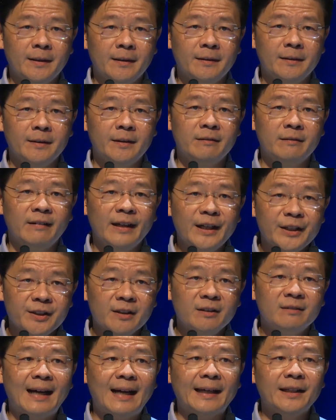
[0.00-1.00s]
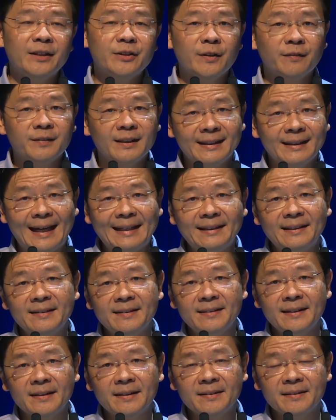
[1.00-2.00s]
The racial riots of the
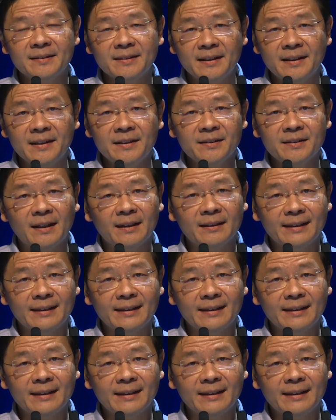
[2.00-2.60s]
1960s are